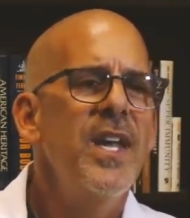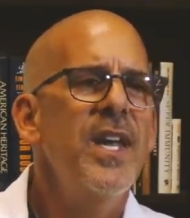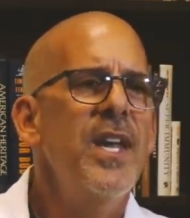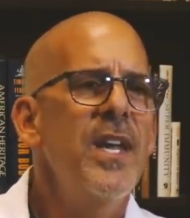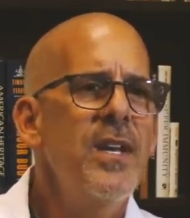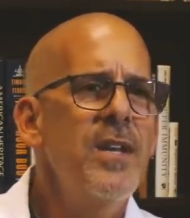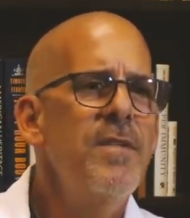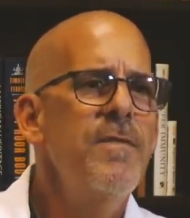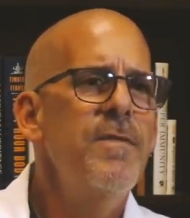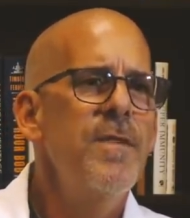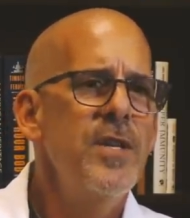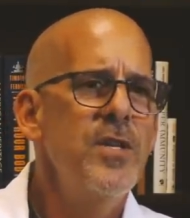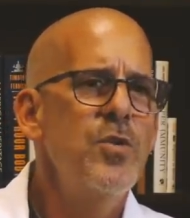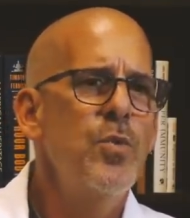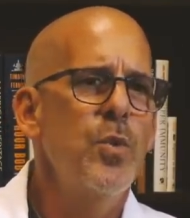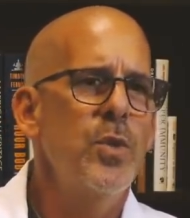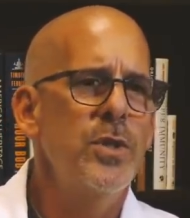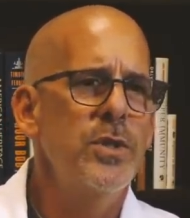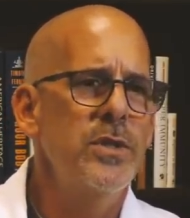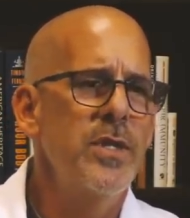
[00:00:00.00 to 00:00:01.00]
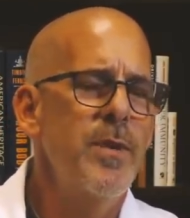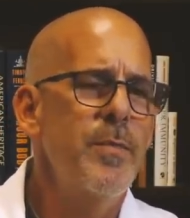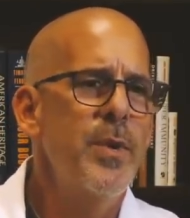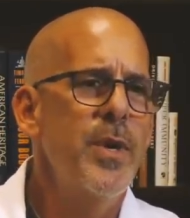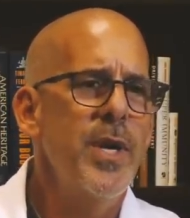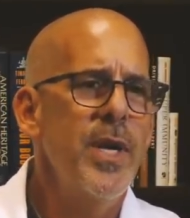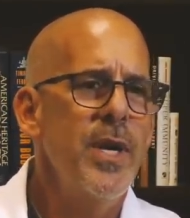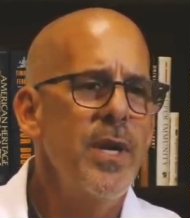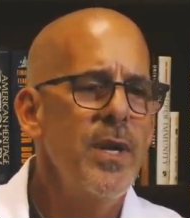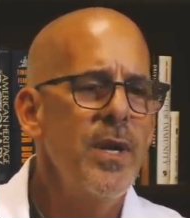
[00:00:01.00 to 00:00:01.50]
Individual
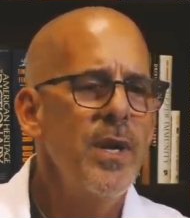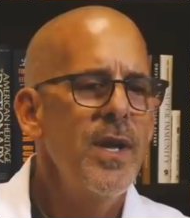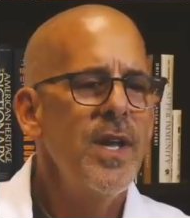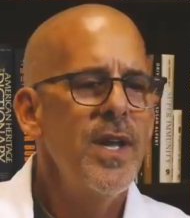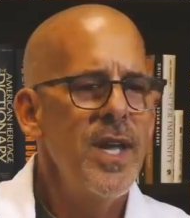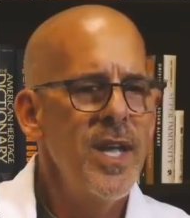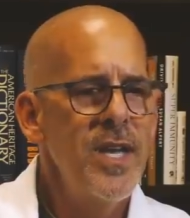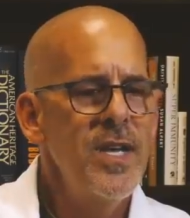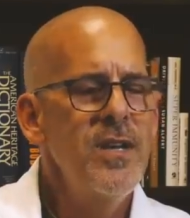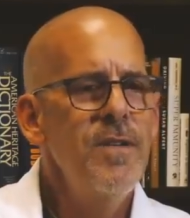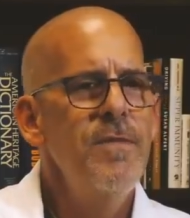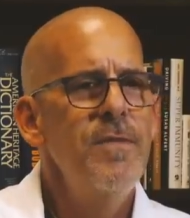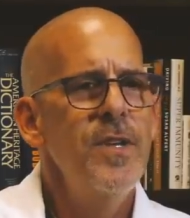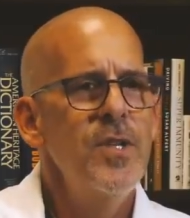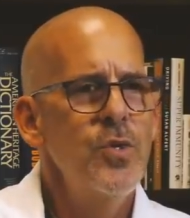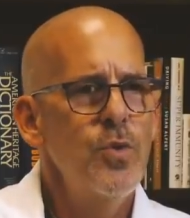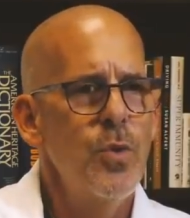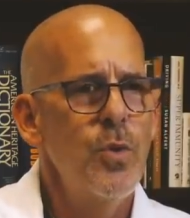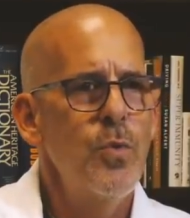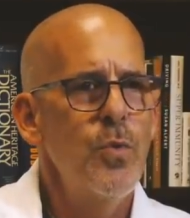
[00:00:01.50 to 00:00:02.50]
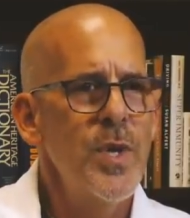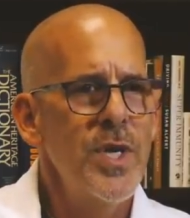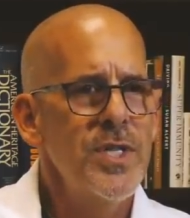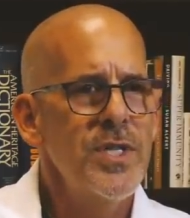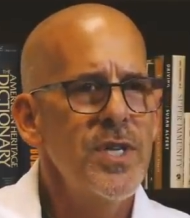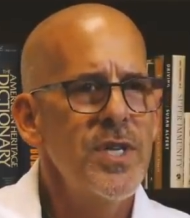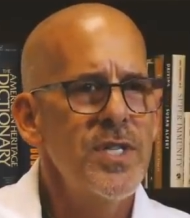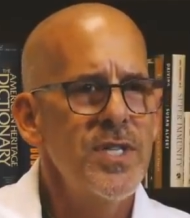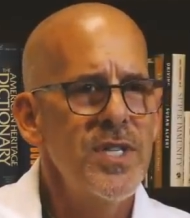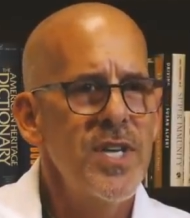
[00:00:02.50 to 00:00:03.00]
liberty, individual
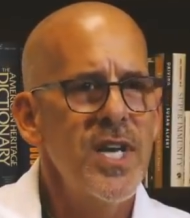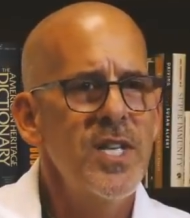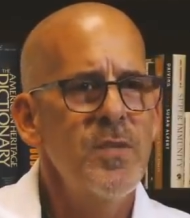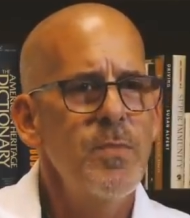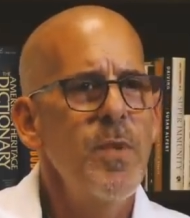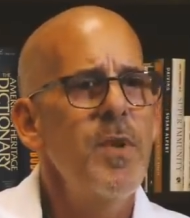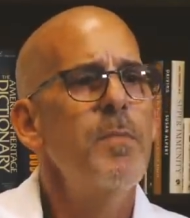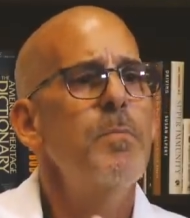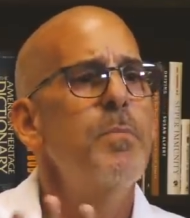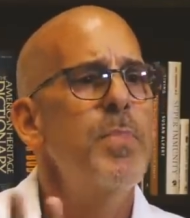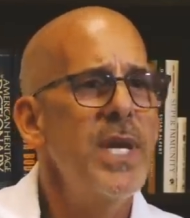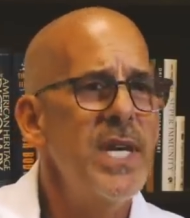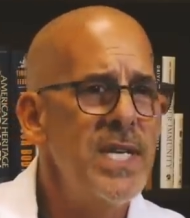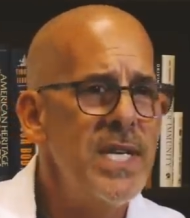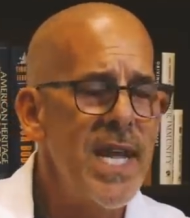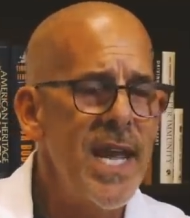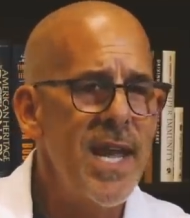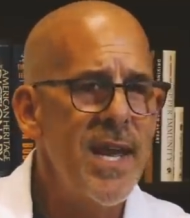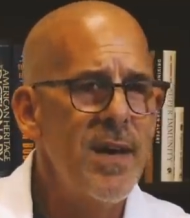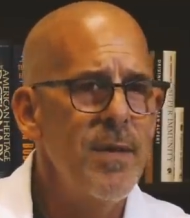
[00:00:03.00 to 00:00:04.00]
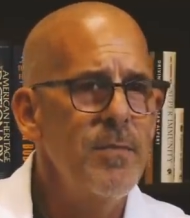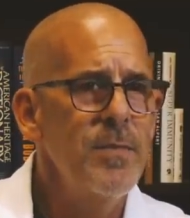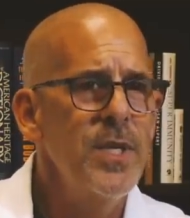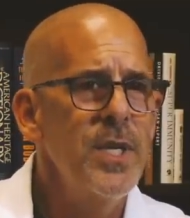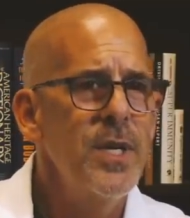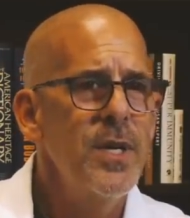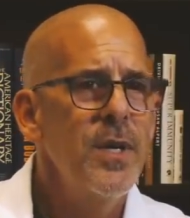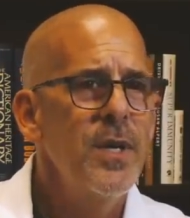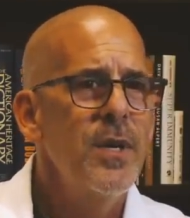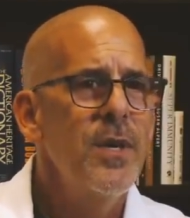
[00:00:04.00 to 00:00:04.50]
risk assessment, be
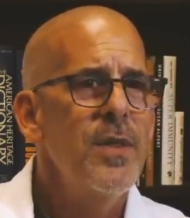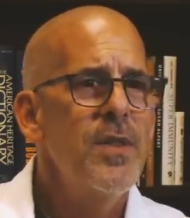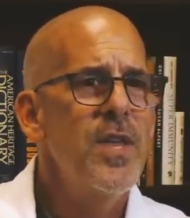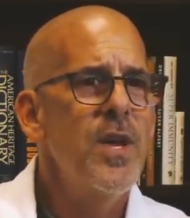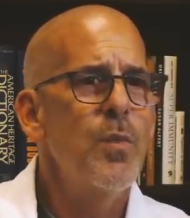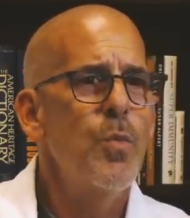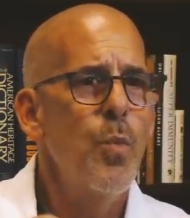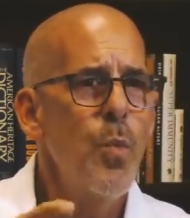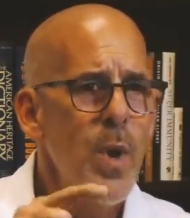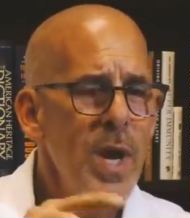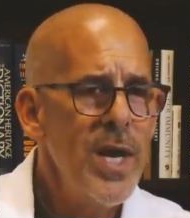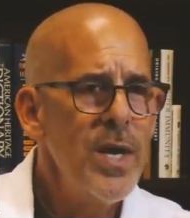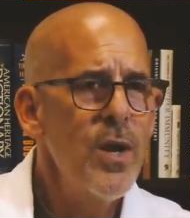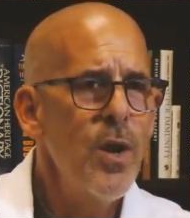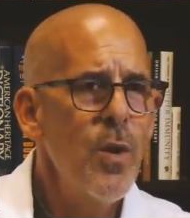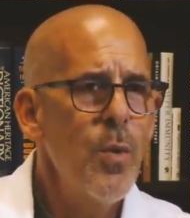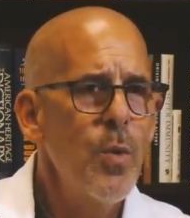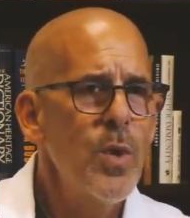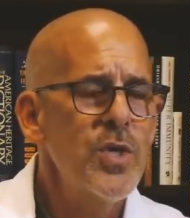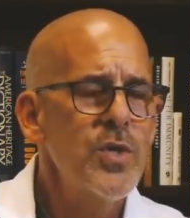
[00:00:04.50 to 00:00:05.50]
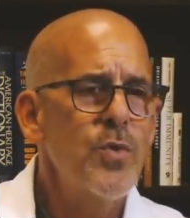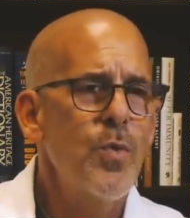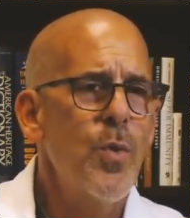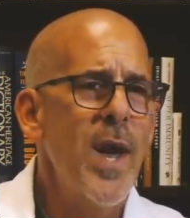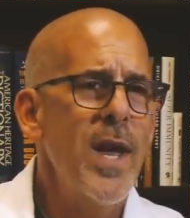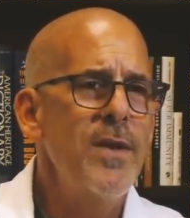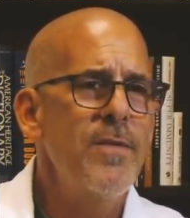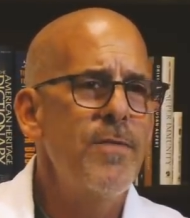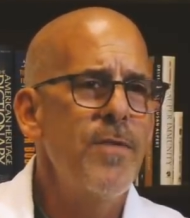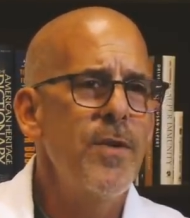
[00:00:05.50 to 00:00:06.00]
damned that we know what's
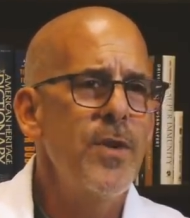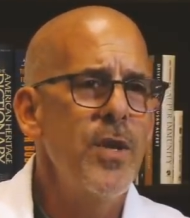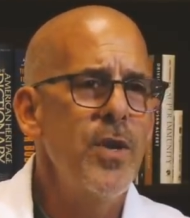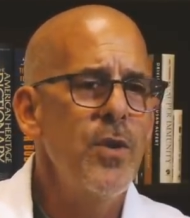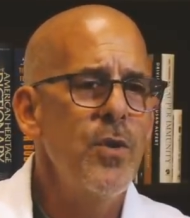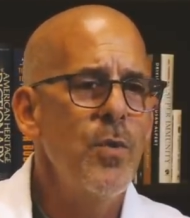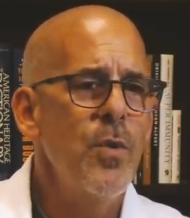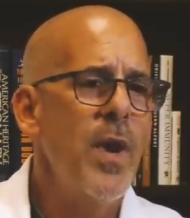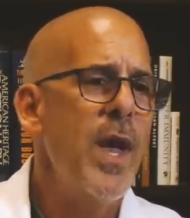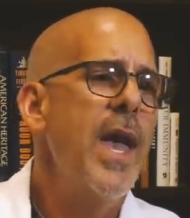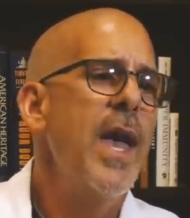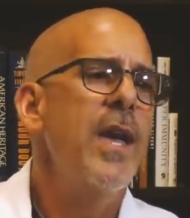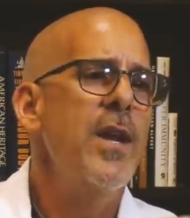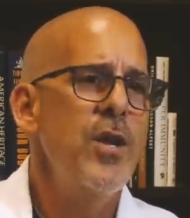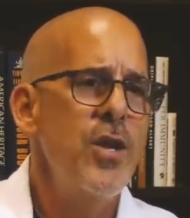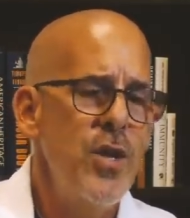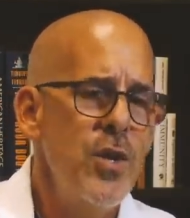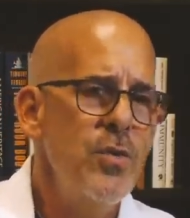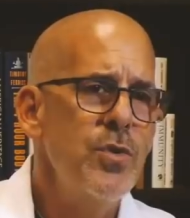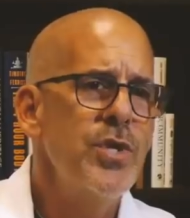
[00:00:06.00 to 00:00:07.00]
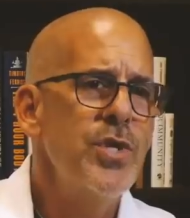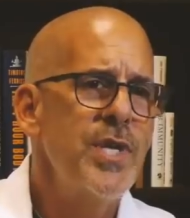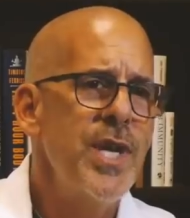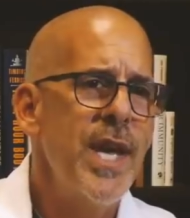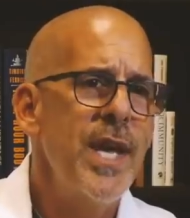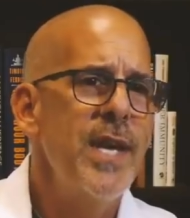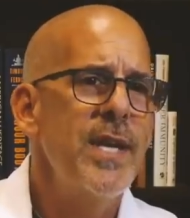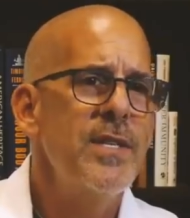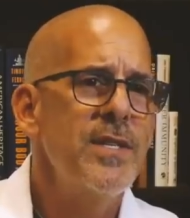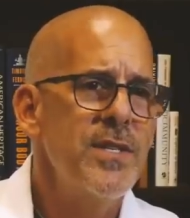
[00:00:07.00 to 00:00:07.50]
right for you and you
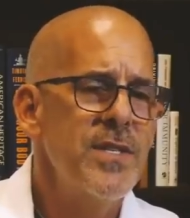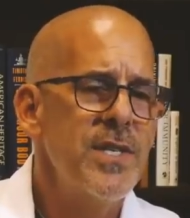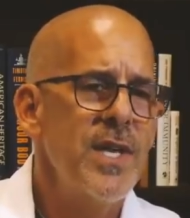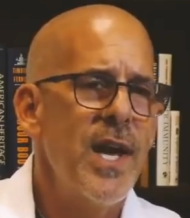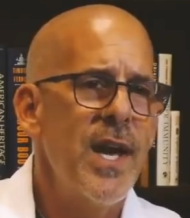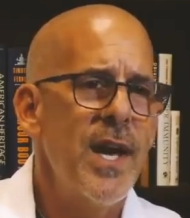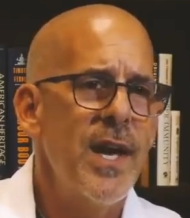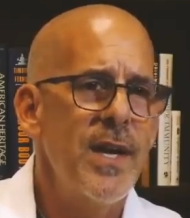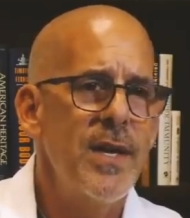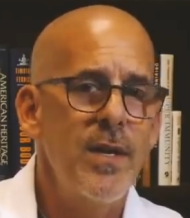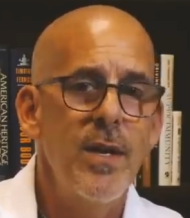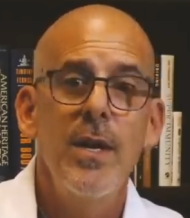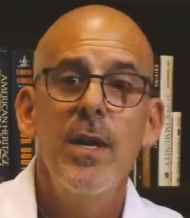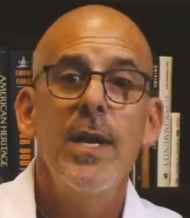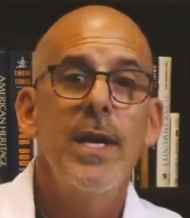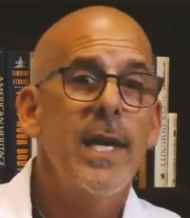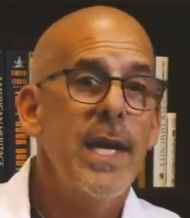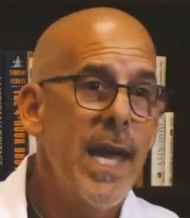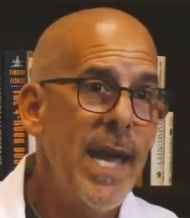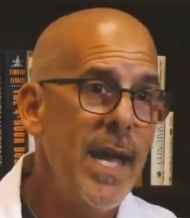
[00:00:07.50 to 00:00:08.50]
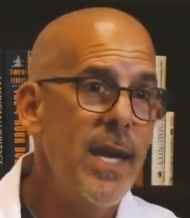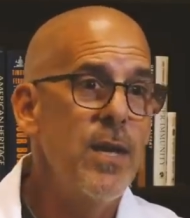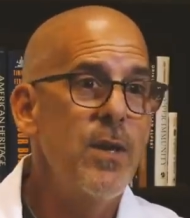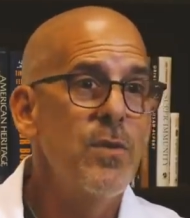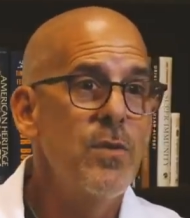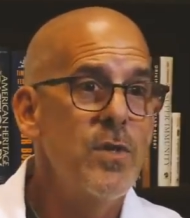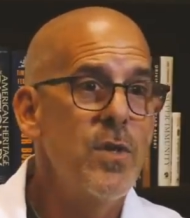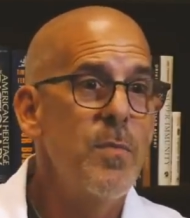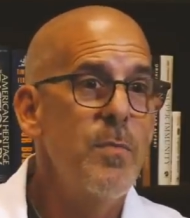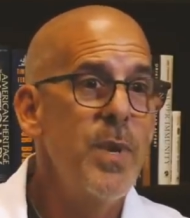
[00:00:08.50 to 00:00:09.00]
stay inside. Can't
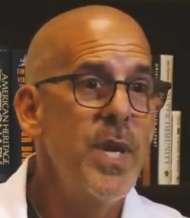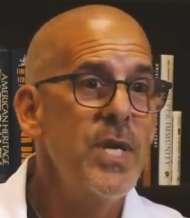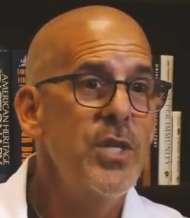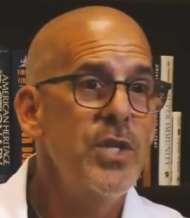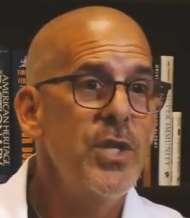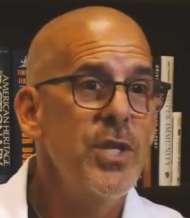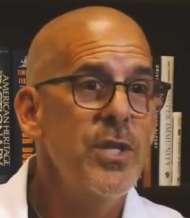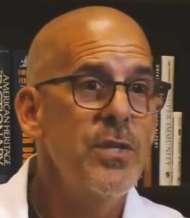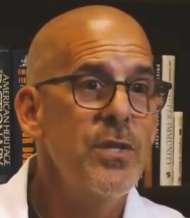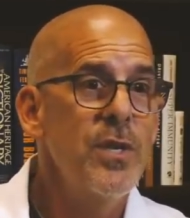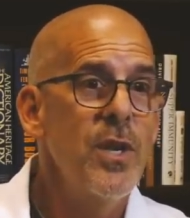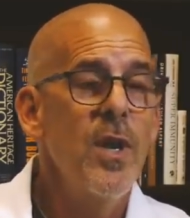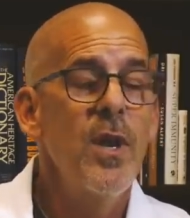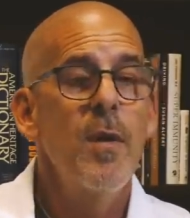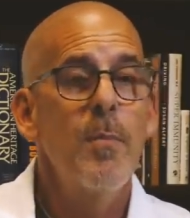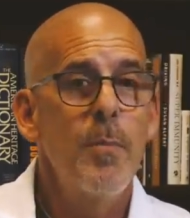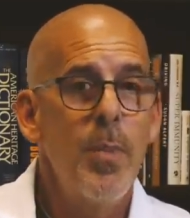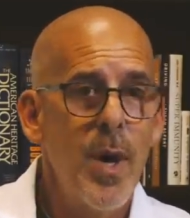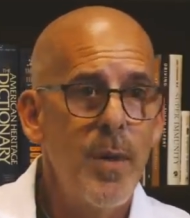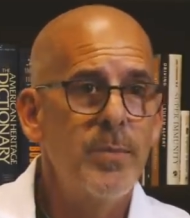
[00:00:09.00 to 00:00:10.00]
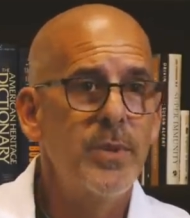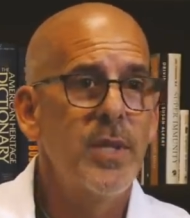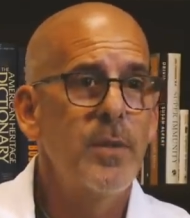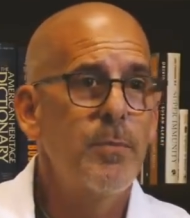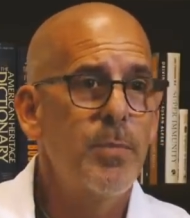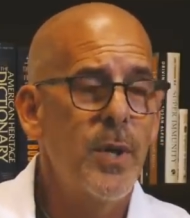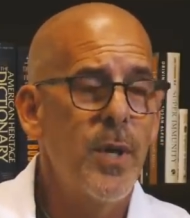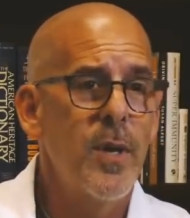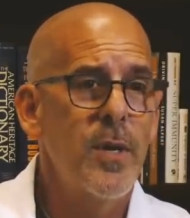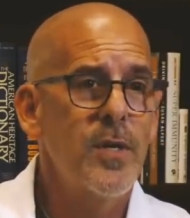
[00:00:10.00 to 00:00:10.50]
use the beaches,
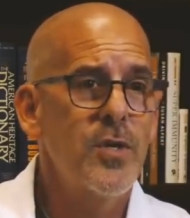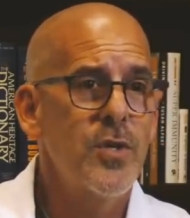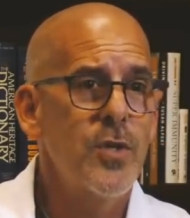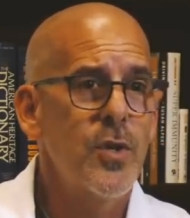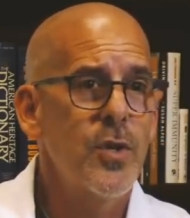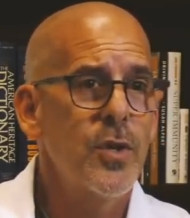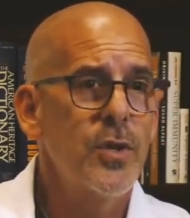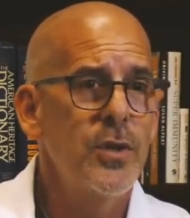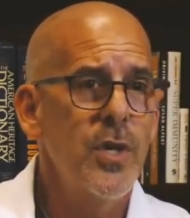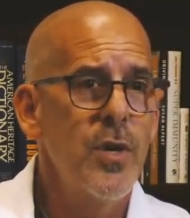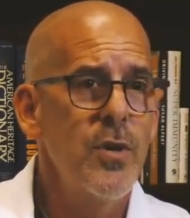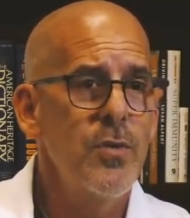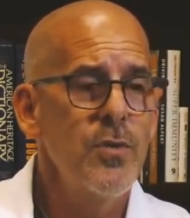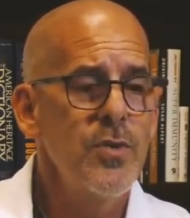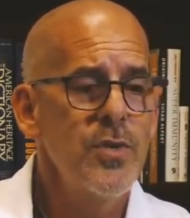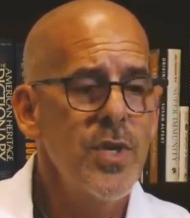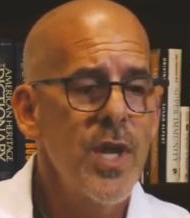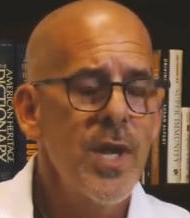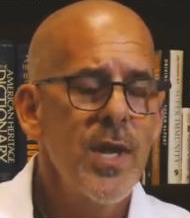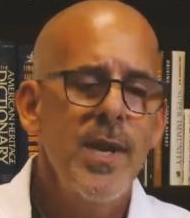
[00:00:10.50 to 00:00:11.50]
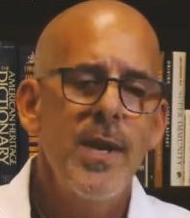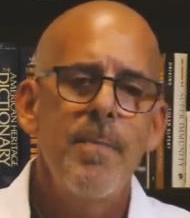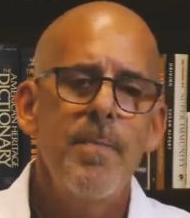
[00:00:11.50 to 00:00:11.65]
public parks are closed.